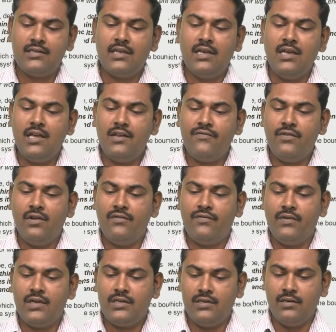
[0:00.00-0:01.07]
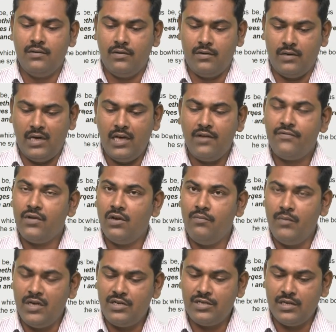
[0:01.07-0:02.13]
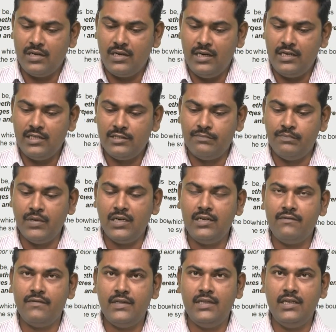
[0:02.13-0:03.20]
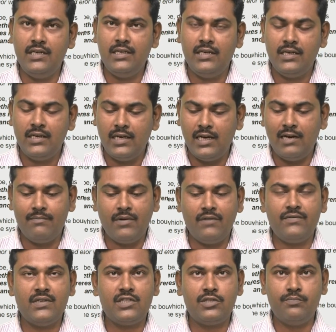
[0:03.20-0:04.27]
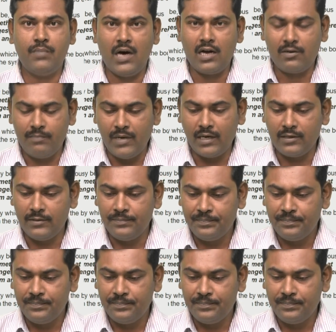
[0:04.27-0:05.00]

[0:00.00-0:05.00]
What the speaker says: air fuel mixture, it is burnt with the help of a spark plug.